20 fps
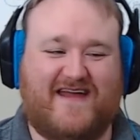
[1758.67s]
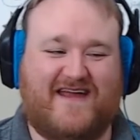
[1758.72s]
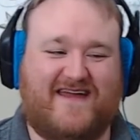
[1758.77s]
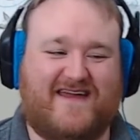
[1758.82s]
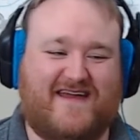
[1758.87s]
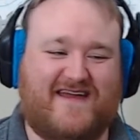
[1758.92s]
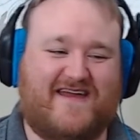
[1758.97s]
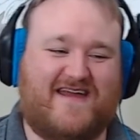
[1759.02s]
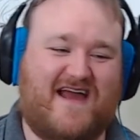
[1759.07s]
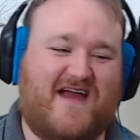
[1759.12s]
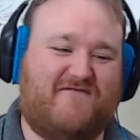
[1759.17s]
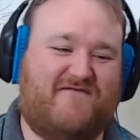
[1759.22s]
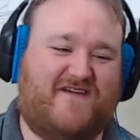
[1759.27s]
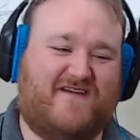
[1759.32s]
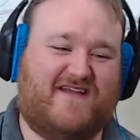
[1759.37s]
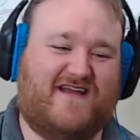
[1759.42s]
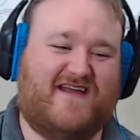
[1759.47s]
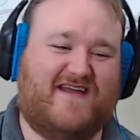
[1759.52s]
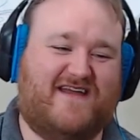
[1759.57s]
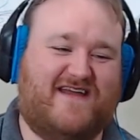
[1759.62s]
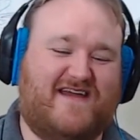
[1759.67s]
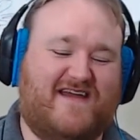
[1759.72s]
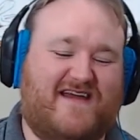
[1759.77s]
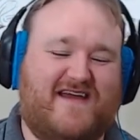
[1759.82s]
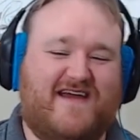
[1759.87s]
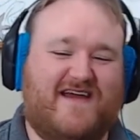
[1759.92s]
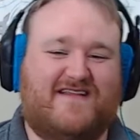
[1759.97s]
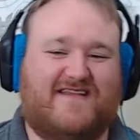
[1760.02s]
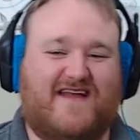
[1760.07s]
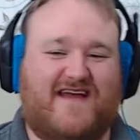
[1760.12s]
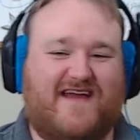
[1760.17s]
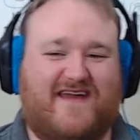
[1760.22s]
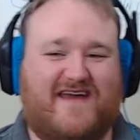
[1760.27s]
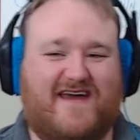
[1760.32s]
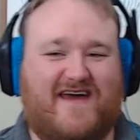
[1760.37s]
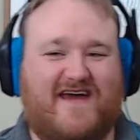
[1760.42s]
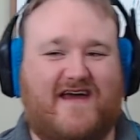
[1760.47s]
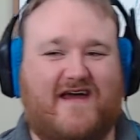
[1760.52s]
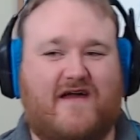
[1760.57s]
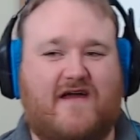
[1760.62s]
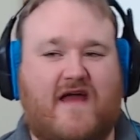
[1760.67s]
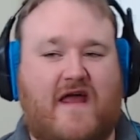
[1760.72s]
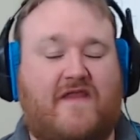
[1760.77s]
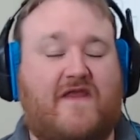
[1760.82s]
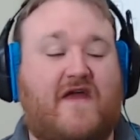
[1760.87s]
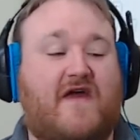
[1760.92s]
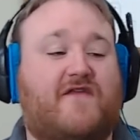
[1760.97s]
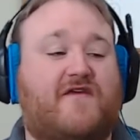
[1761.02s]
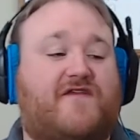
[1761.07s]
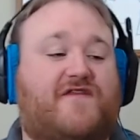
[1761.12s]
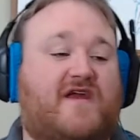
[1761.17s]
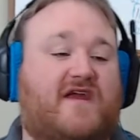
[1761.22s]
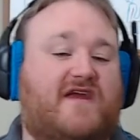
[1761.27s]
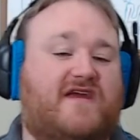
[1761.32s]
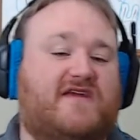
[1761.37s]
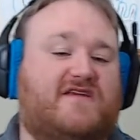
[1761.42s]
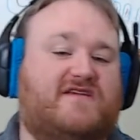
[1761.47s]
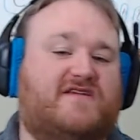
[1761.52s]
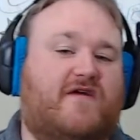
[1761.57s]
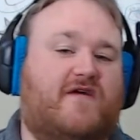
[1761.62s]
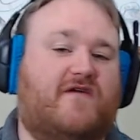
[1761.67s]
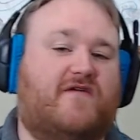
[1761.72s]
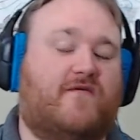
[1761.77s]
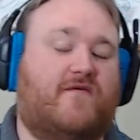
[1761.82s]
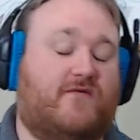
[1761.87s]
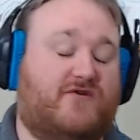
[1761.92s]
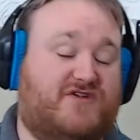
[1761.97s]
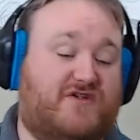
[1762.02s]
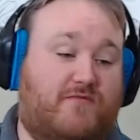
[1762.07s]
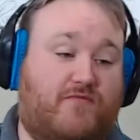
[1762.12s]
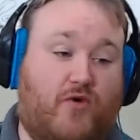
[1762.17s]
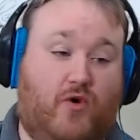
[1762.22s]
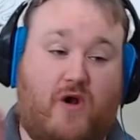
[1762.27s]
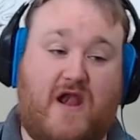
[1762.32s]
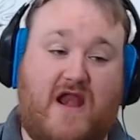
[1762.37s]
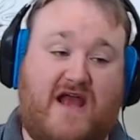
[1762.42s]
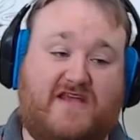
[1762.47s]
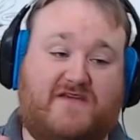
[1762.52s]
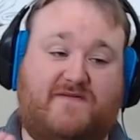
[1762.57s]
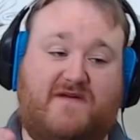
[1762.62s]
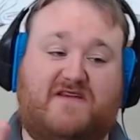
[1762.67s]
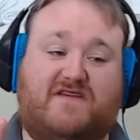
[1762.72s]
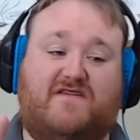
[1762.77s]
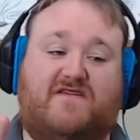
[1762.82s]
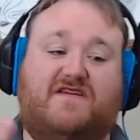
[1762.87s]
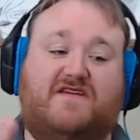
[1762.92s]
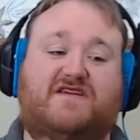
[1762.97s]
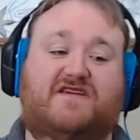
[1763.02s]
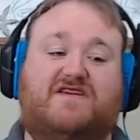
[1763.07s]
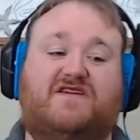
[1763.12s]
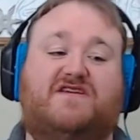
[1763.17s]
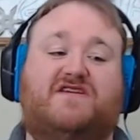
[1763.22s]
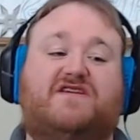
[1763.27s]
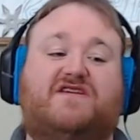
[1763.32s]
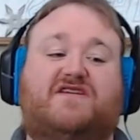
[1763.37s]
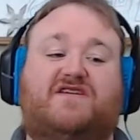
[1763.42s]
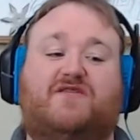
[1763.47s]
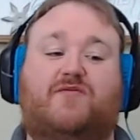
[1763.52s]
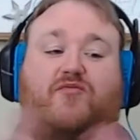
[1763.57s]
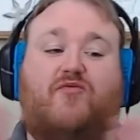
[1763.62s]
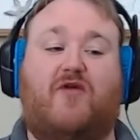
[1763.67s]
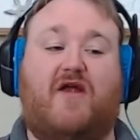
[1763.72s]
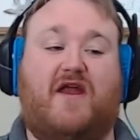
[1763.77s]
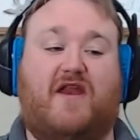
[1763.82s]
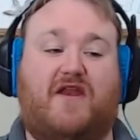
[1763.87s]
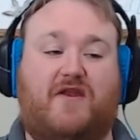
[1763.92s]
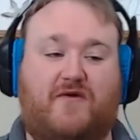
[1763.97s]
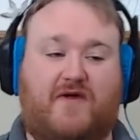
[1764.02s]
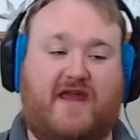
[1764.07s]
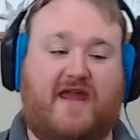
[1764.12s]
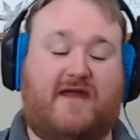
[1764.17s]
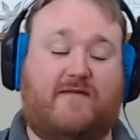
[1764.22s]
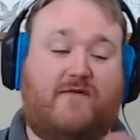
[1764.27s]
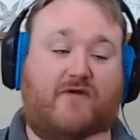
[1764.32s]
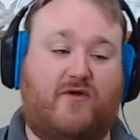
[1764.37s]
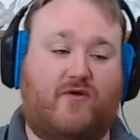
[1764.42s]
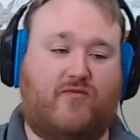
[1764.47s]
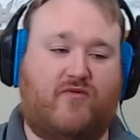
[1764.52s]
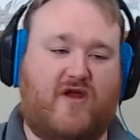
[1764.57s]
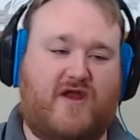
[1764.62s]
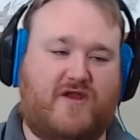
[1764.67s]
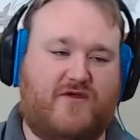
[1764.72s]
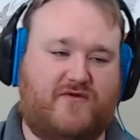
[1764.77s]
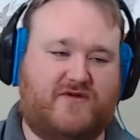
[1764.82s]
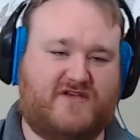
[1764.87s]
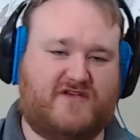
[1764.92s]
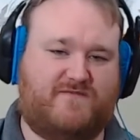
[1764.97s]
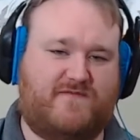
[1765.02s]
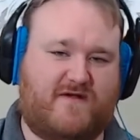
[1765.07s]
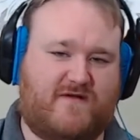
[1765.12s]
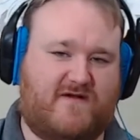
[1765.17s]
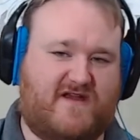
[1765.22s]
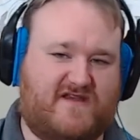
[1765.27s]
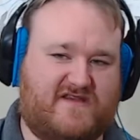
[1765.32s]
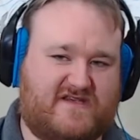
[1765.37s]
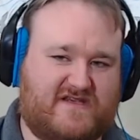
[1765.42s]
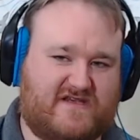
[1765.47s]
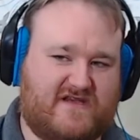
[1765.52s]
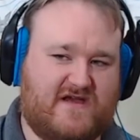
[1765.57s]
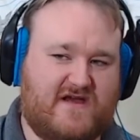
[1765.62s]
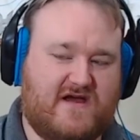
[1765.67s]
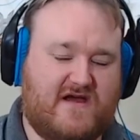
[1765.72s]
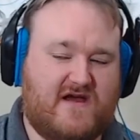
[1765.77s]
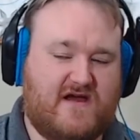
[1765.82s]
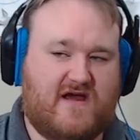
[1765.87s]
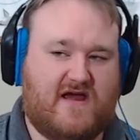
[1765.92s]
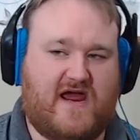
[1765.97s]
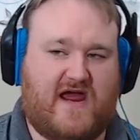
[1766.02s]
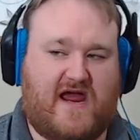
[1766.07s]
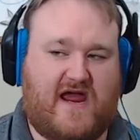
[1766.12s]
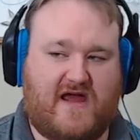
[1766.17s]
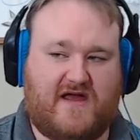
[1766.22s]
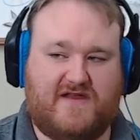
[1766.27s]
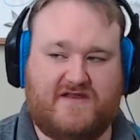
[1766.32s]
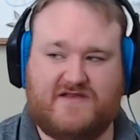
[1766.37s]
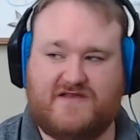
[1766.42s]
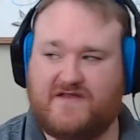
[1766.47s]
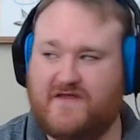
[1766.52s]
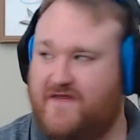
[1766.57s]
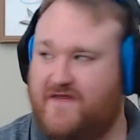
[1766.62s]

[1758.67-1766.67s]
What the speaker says: Like I feel like and the other thing is the most important aspect of this is a brand new game, a brand new experience, and